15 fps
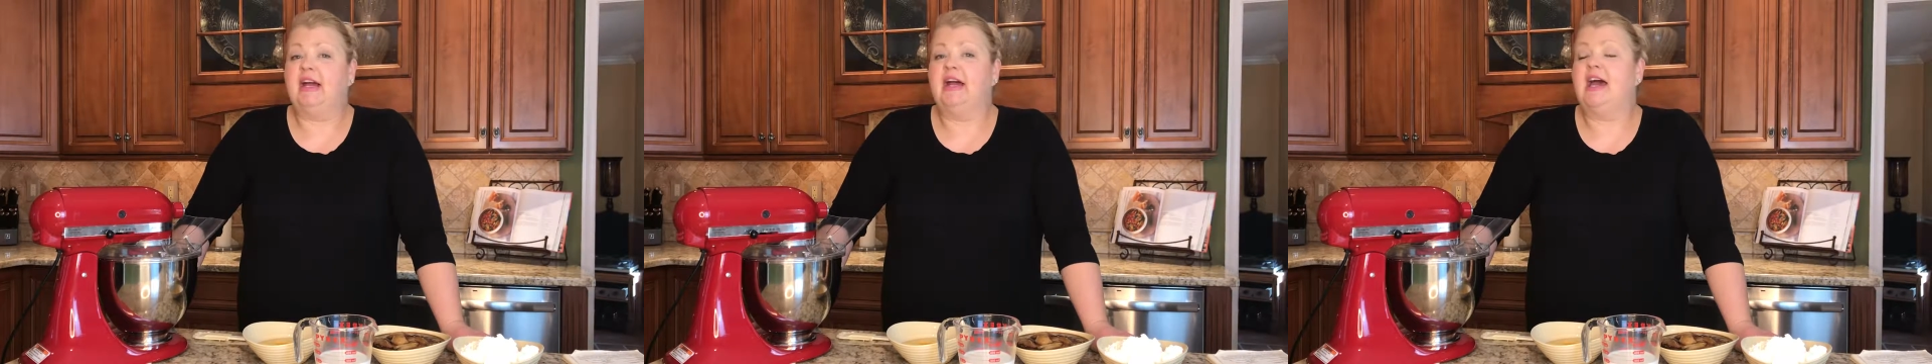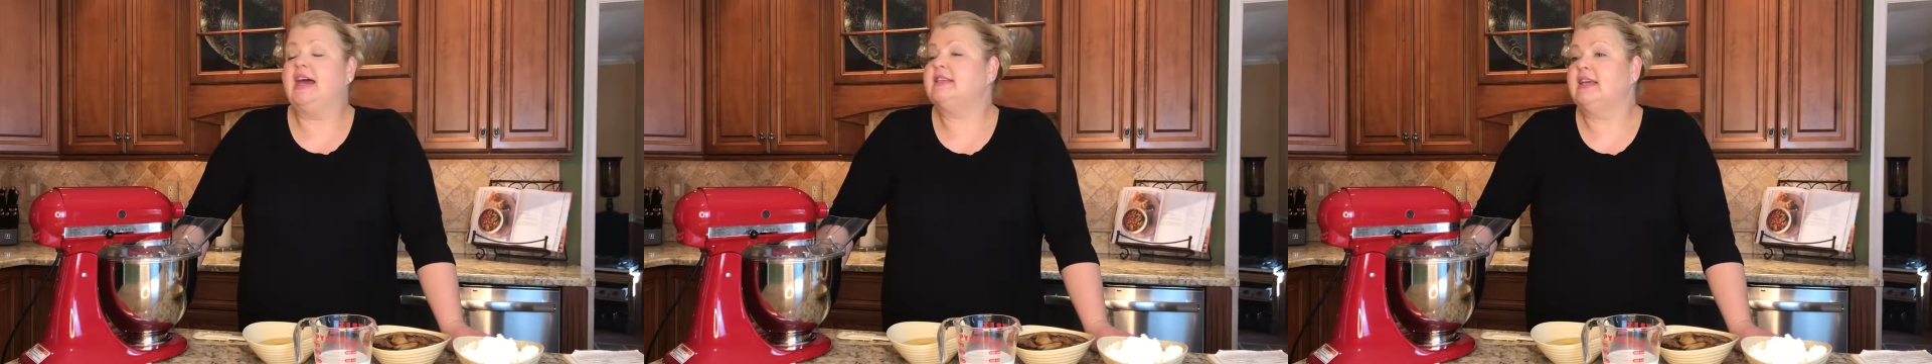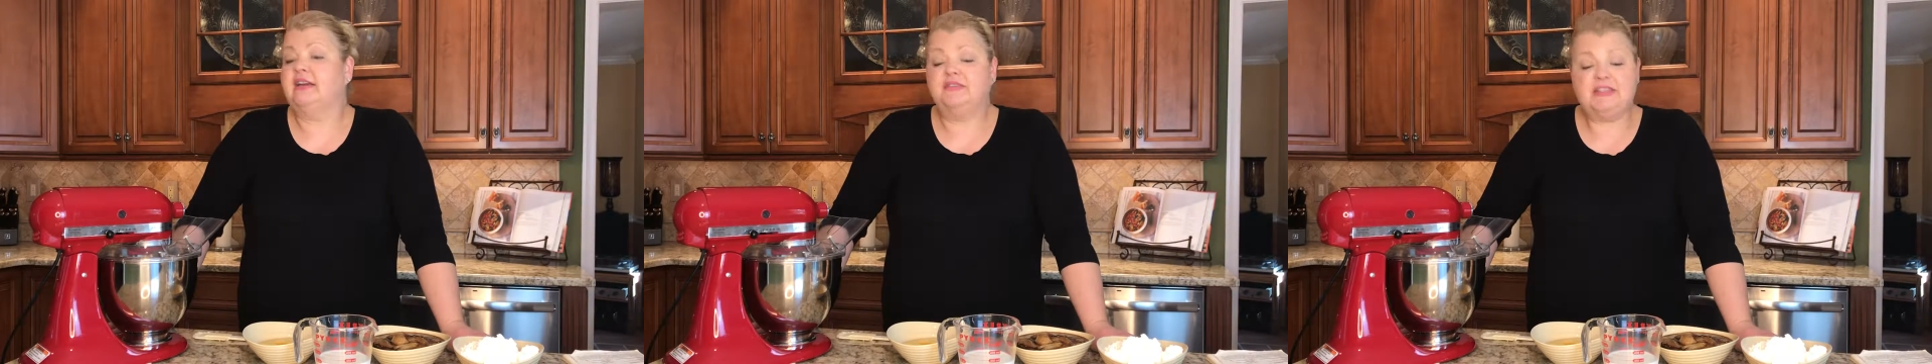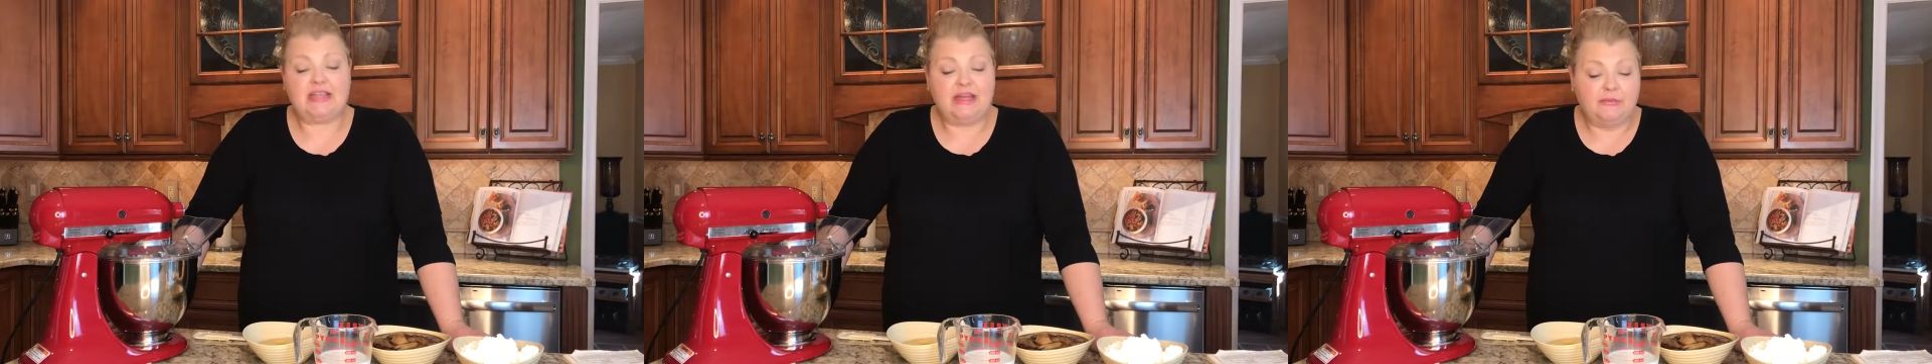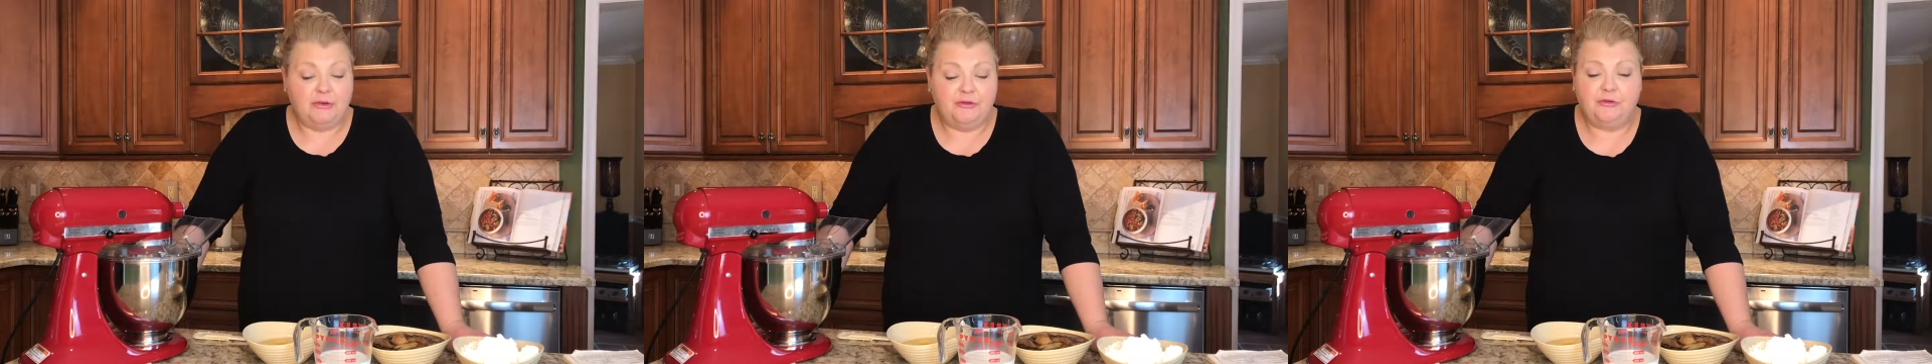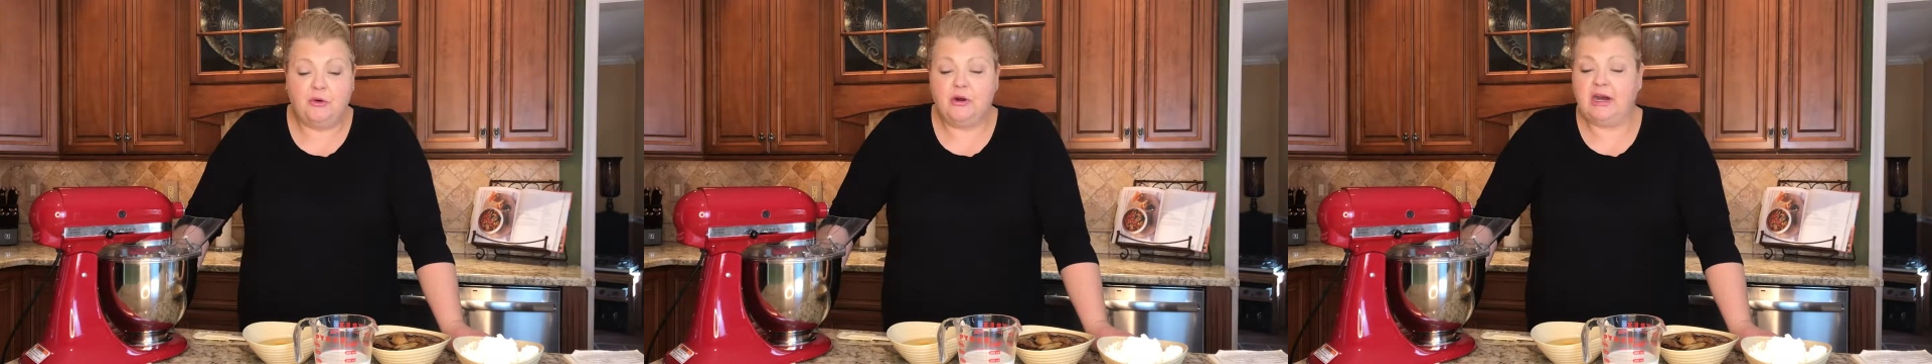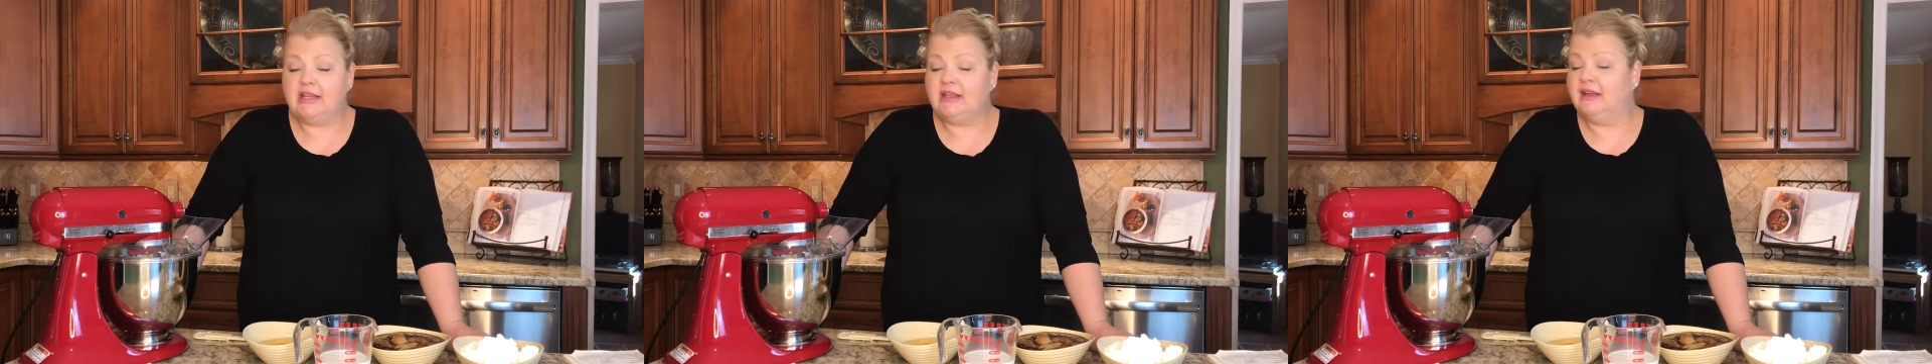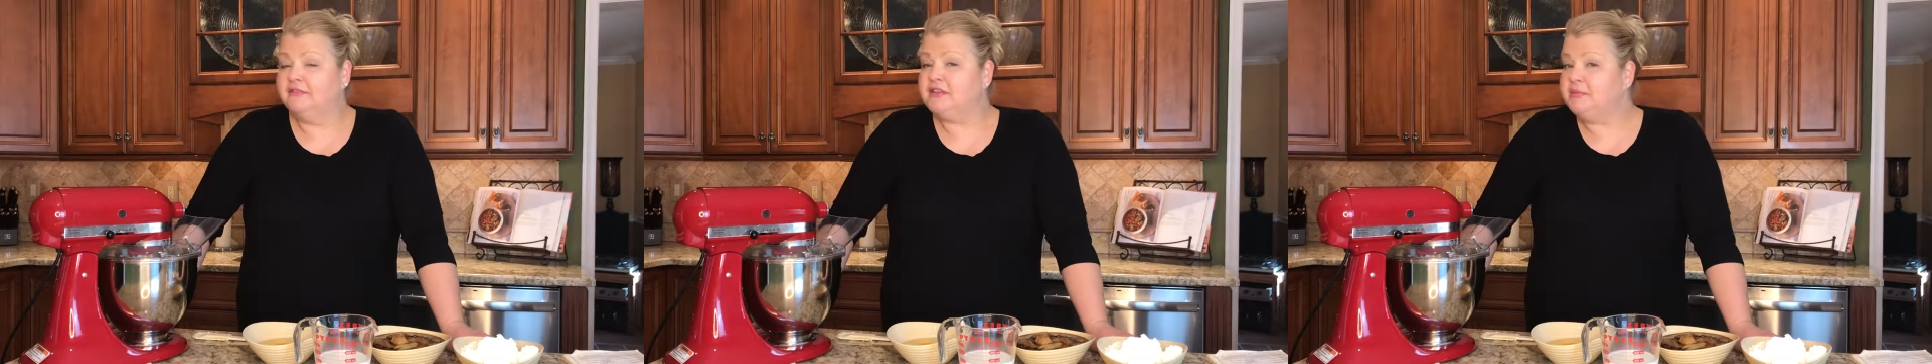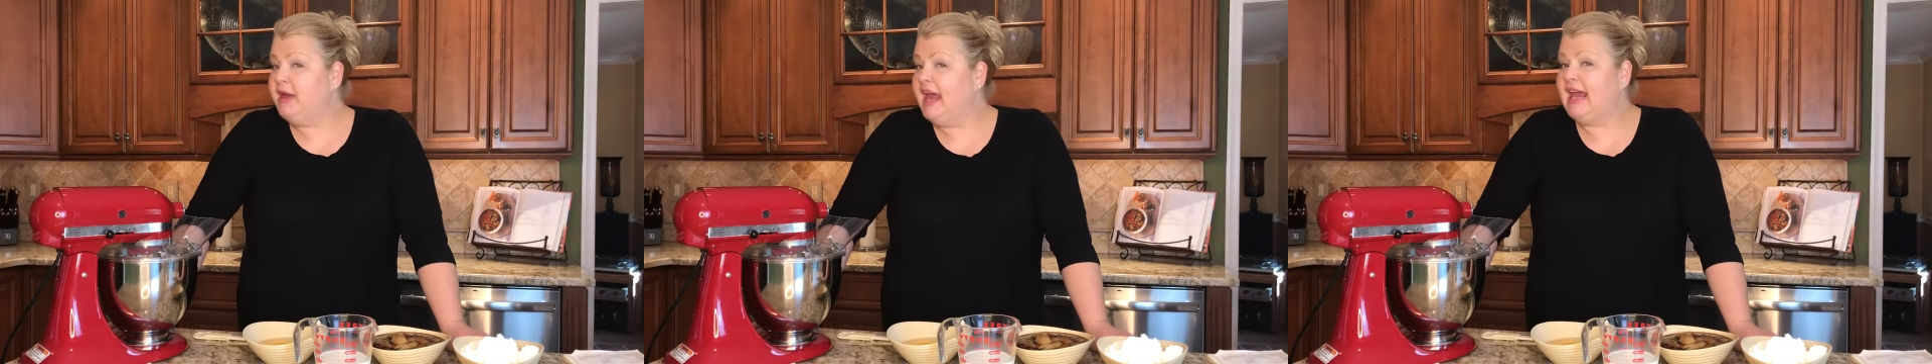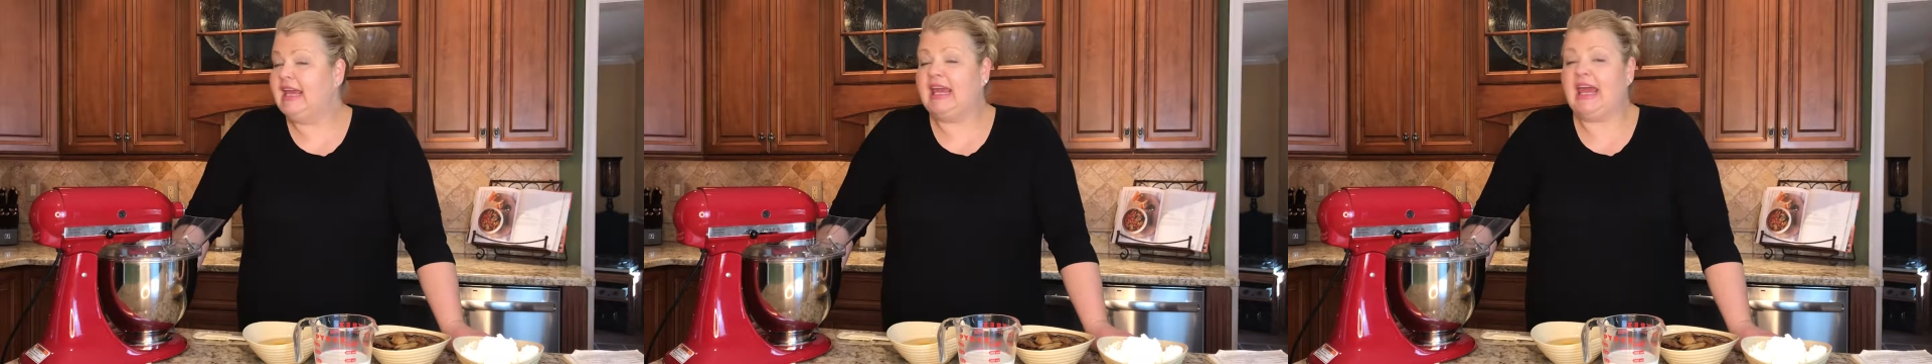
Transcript: As I've said before, I love to bake